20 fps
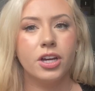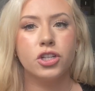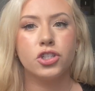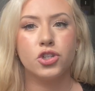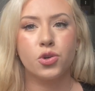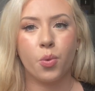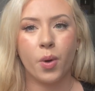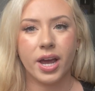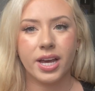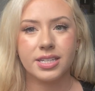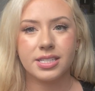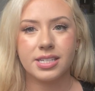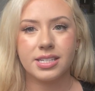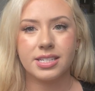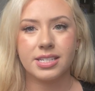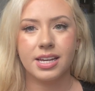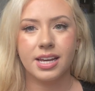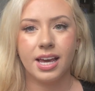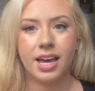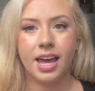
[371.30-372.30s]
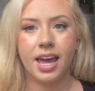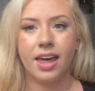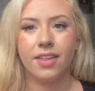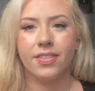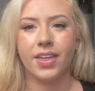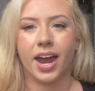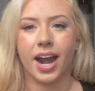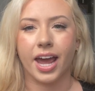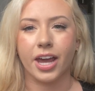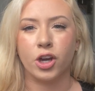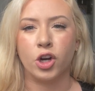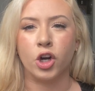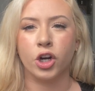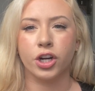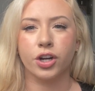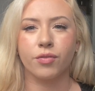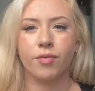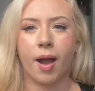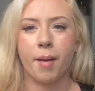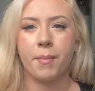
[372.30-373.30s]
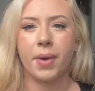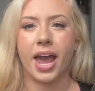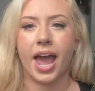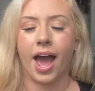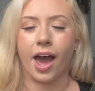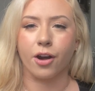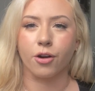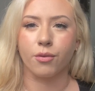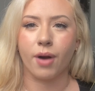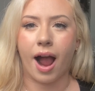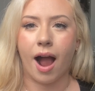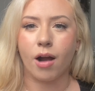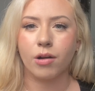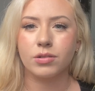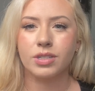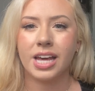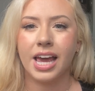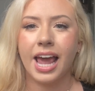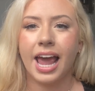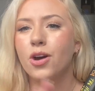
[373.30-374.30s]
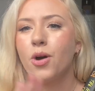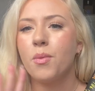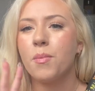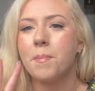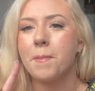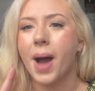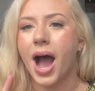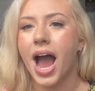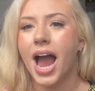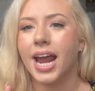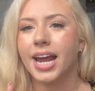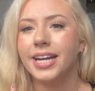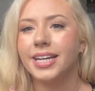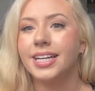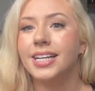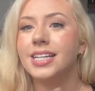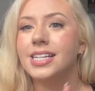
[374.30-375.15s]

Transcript: twist that I couldn't wrap my head around. I don't mind